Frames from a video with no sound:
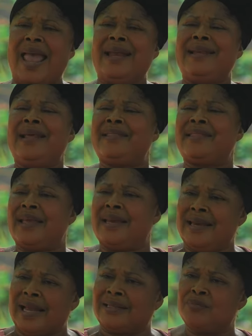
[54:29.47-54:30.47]

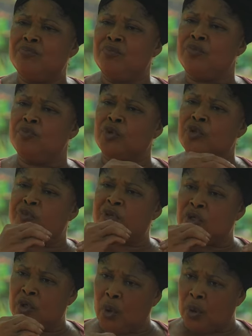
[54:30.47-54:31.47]
Anything that must be
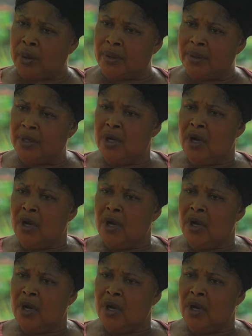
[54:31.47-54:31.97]
done